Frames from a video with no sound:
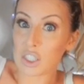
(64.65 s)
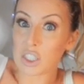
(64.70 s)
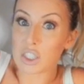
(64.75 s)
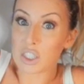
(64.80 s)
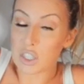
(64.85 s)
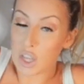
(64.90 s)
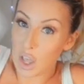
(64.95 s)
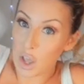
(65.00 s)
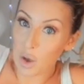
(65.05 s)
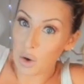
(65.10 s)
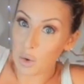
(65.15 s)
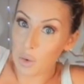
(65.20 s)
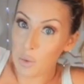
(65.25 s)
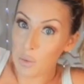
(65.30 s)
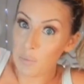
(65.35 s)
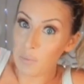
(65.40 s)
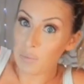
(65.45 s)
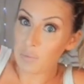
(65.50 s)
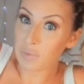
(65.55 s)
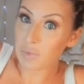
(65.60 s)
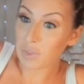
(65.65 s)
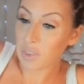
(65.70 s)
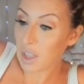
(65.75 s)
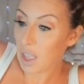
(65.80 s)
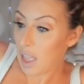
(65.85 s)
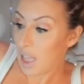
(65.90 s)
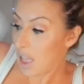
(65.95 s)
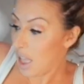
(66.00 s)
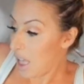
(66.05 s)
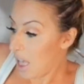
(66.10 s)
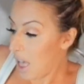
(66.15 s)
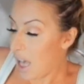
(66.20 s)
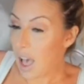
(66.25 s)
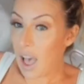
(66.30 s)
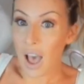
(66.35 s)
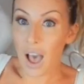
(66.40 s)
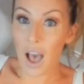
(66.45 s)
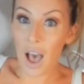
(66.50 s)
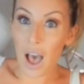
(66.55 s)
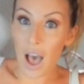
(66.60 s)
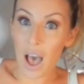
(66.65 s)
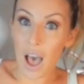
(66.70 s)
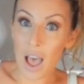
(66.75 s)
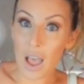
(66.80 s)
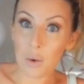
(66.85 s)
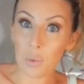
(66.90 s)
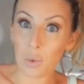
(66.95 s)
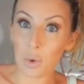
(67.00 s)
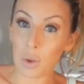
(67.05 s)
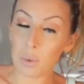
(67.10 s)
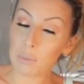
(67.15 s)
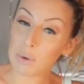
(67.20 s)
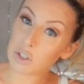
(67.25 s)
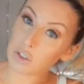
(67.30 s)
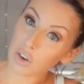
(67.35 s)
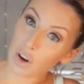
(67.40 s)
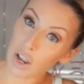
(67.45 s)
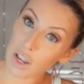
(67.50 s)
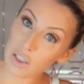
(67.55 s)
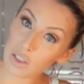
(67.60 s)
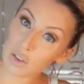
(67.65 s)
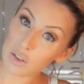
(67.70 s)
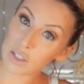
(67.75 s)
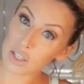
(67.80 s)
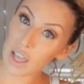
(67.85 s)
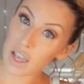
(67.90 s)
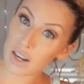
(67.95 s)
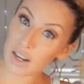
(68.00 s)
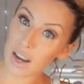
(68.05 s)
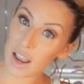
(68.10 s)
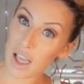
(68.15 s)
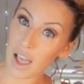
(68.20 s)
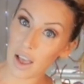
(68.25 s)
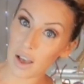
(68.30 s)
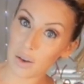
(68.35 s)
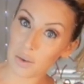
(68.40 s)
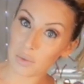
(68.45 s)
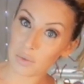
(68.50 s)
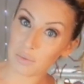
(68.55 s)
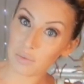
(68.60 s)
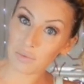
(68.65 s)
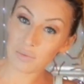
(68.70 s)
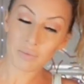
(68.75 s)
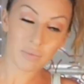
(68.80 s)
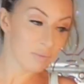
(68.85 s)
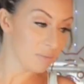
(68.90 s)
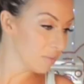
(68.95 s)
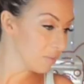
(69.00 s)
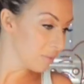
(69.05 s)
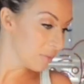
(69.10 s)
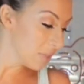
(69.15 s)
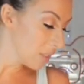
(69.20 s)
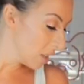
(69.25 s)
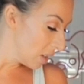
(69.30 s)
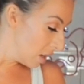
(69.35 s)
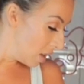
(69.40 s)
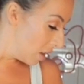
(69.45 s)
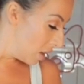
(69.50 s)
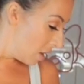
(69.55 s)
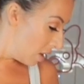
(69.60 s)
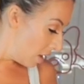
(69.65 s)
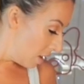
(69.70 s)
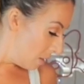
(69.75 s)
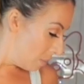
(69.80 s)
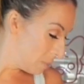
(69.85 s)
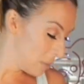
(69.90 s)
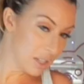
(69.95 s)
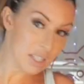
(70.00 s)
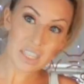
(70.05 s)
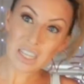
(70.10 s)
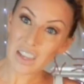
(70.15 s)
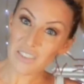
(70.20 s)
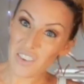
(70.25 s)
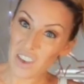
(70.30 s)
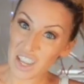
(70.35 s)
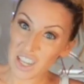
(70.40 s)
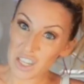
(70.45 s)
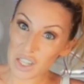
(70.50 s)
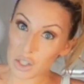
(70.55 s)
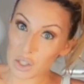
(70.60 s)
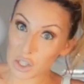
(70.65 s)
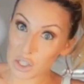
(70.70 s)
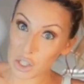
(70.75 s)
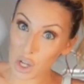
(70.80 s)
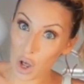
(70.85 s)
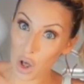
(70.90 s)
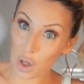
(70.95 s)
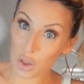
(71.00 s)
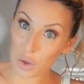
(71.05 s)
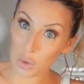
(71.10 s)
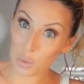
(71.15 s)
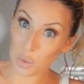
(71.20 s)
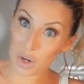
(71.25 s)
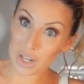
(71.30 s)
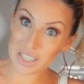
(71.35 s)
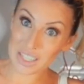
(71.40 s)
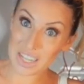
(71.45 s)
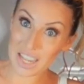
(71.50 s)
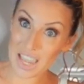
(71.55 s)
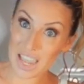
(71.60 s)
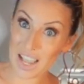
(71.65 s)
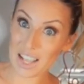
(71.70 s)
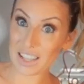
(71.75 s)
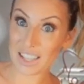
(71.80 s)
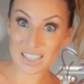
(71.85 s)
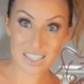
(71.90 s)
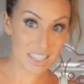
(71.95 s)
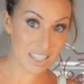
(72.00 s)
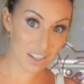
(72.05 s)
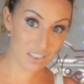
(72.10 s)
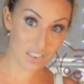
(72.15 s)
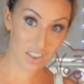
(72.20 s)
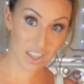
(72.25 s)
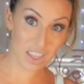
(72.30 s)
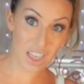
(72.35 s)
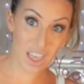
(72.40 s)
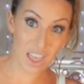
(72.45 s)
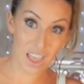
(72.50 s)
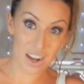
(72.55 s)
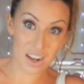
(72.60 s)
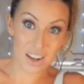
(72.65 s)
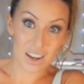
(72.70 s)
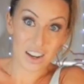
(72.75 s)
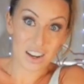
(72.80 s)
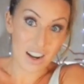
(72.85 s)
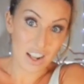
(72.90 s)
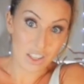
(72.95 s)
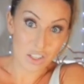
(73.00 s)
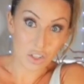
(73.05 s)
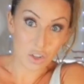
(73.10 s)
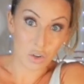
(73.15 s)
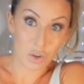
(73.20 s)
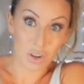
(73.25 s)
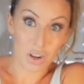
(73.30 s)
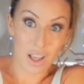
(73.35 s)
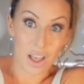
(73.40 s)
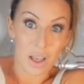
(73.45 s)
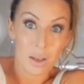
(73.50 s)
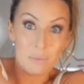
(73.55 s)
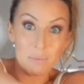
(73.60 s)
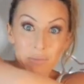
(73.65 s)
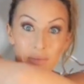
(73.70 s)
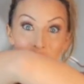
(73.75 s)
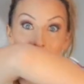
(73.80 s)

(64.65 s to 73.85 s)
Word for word: So I will be trying those on now. Let's see if I can do this all in one take. Let's see if I can and not screw it up.